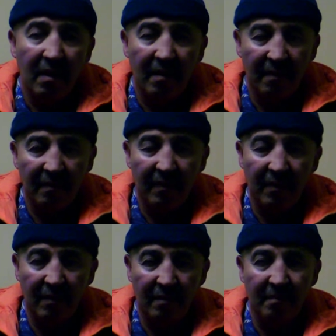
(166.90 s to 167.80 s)
you know,
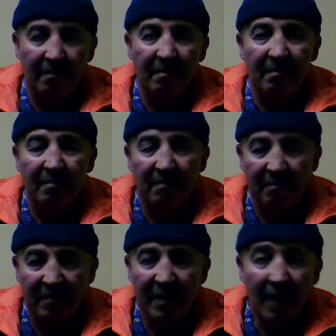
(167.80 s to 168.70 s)

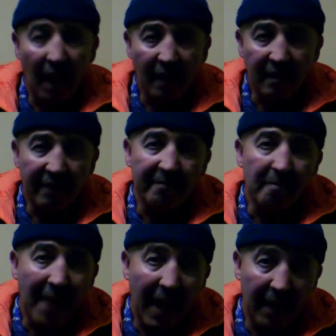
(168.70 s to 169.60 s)
deductive
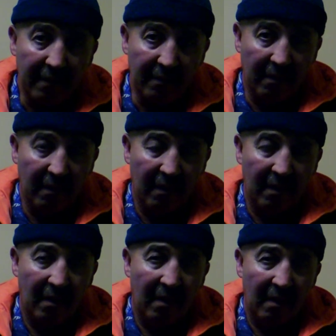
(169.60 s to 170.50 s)
manner.
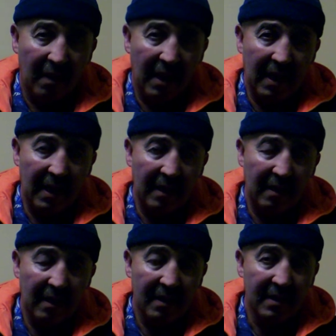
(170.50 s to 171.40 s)
And the
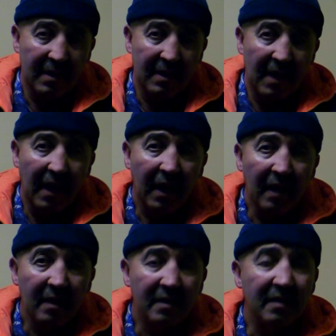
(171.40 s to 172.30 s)
second
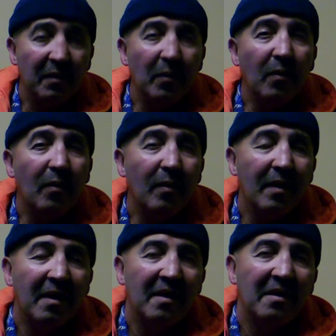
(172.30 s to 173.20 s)
school,
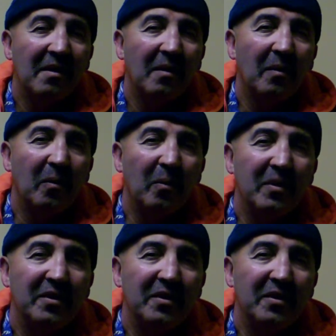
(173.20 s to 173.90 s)
which